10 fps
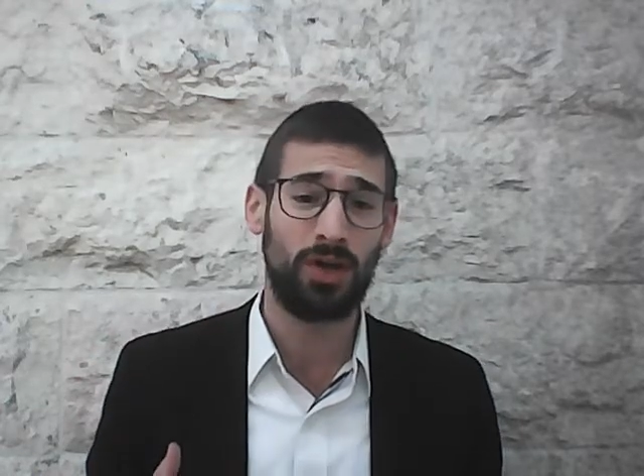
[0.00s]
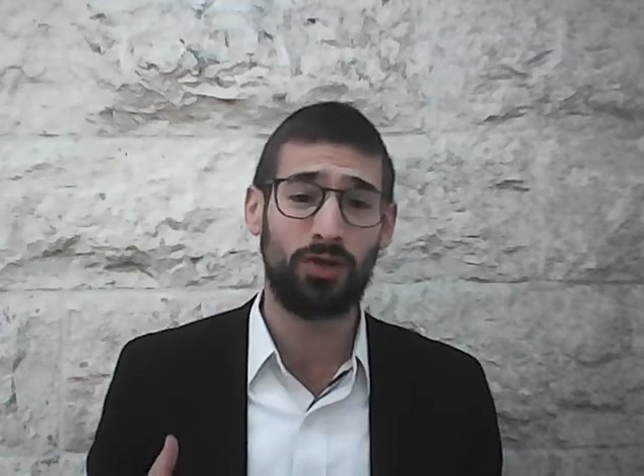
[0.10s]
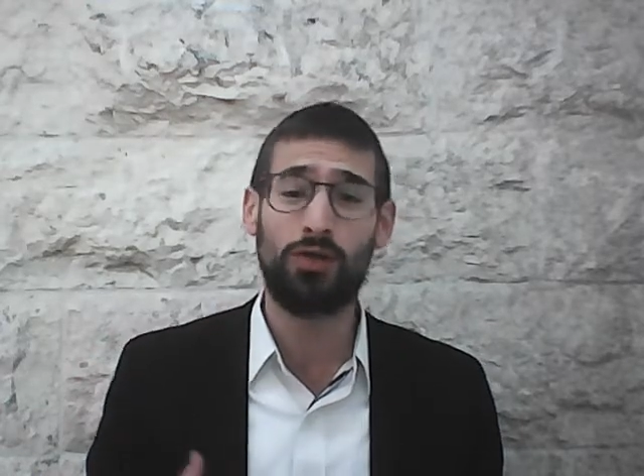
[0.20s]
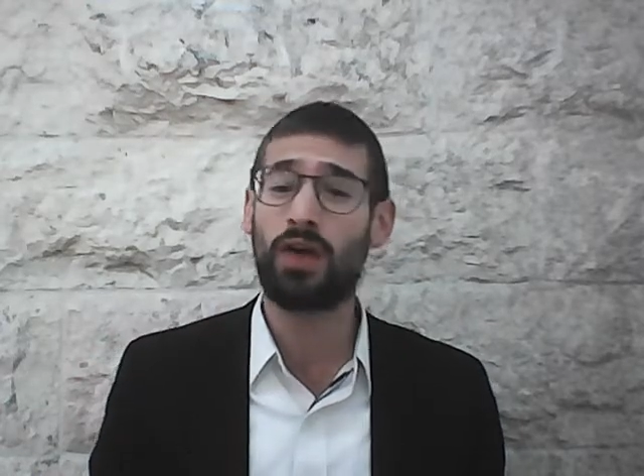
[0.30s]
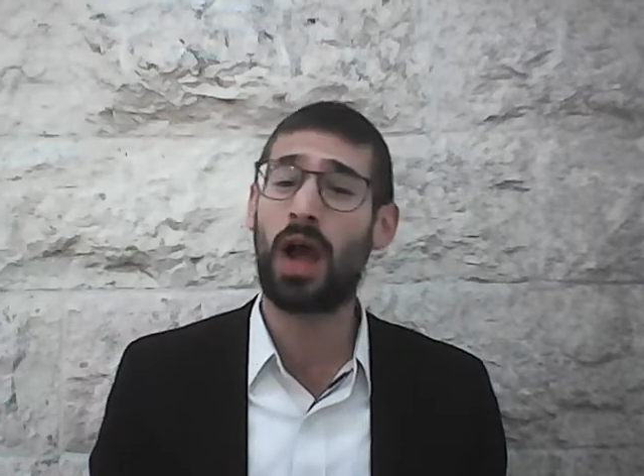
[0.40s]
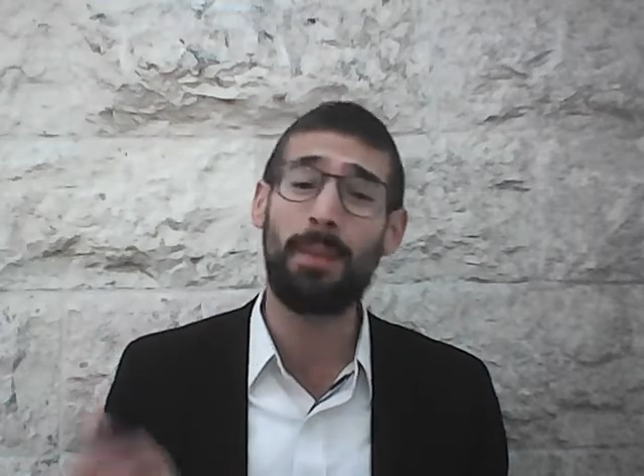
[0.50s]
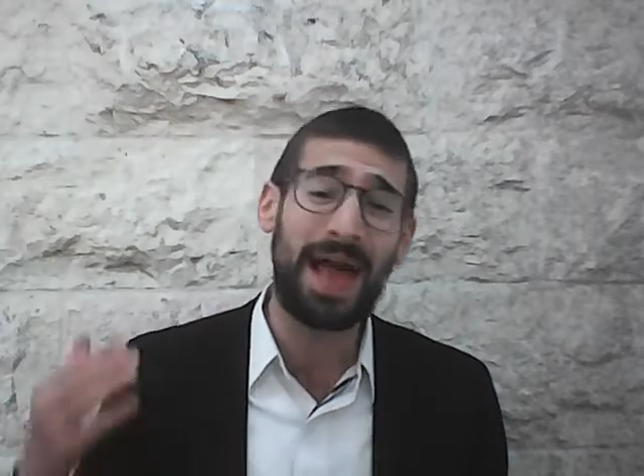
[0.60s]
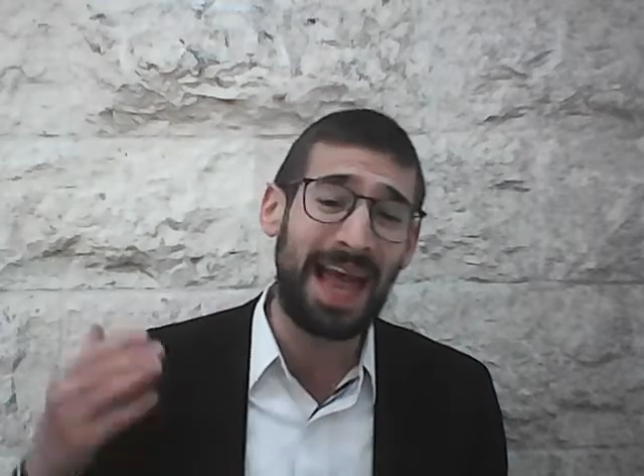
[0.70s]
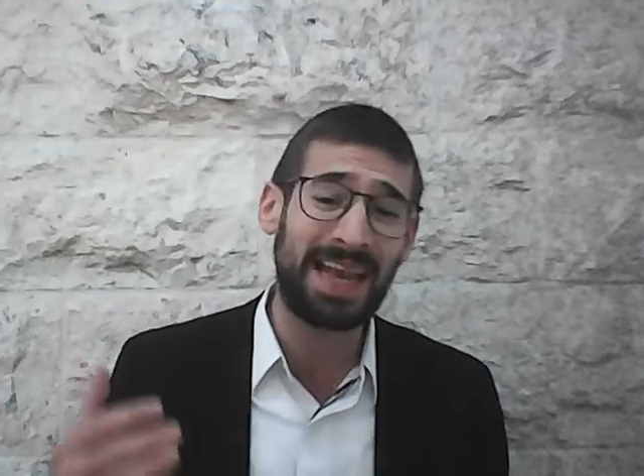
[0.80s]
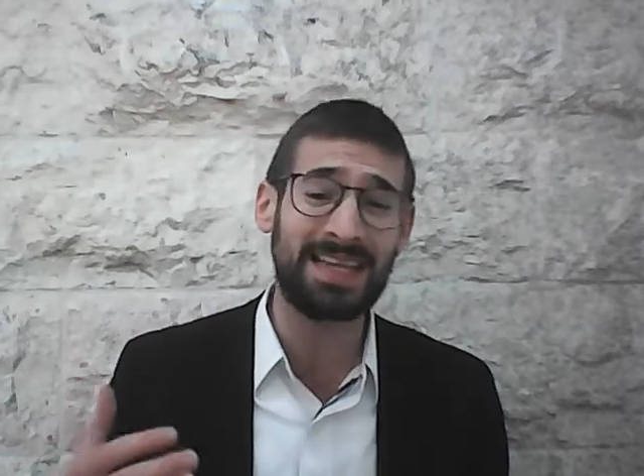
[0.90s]
to overcome
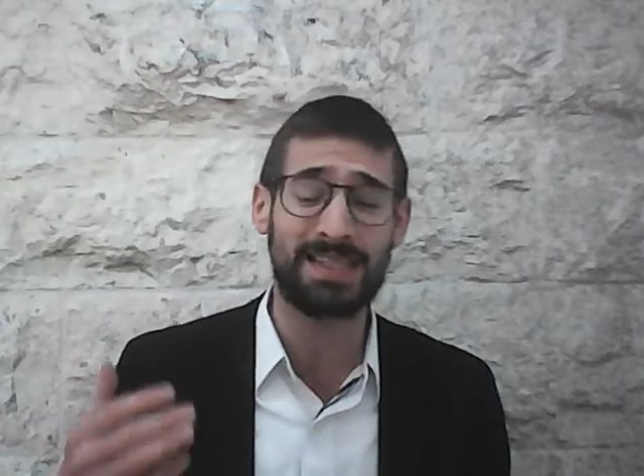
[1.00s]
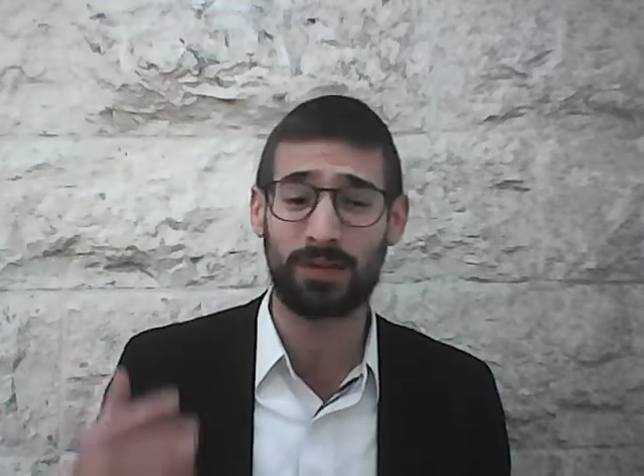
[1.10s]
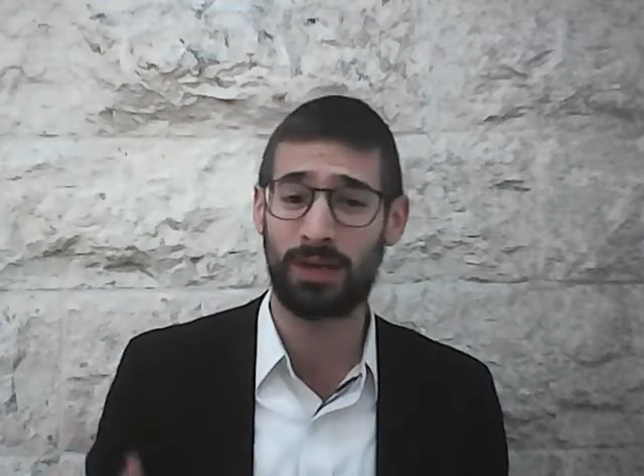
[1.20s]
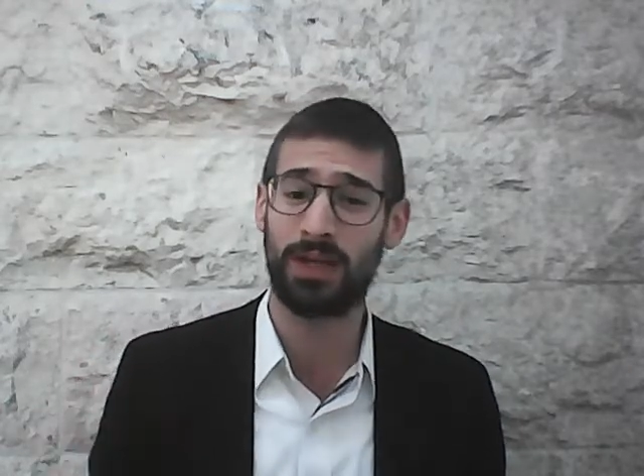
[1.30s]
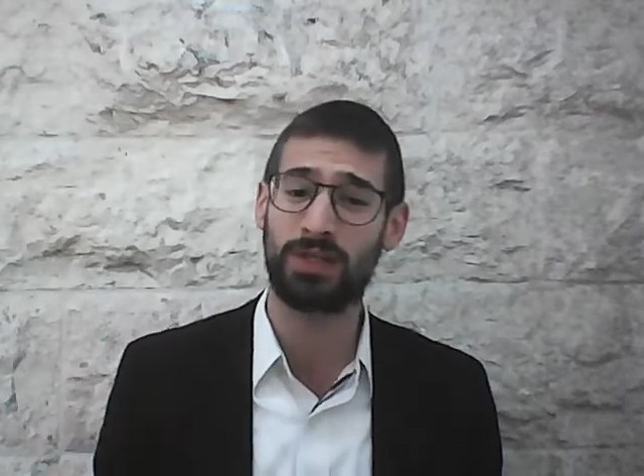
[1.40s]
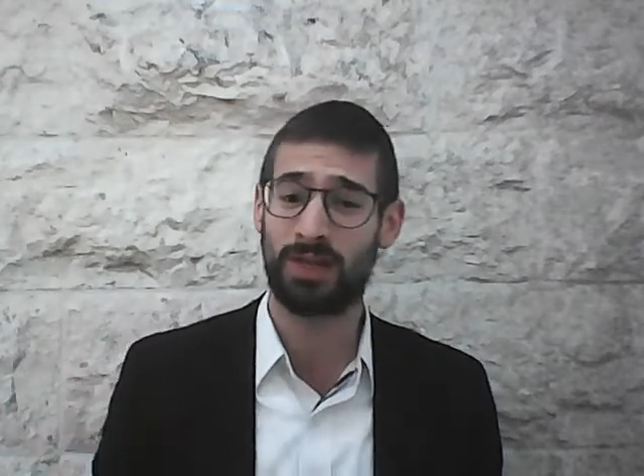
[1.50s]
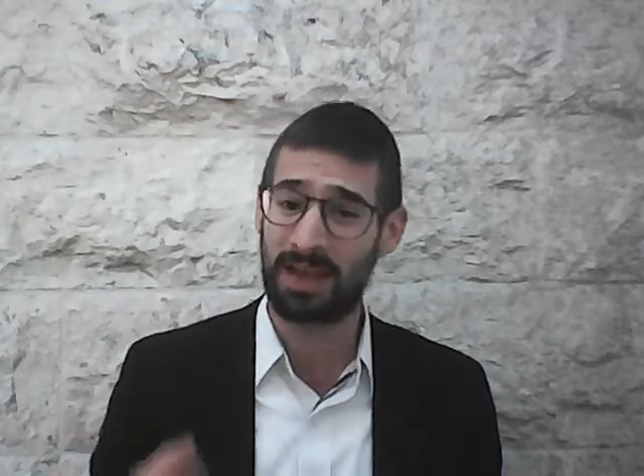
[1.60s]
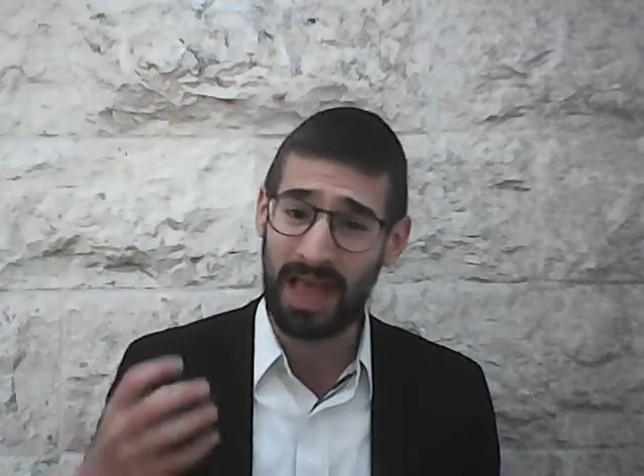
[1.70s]
any situation and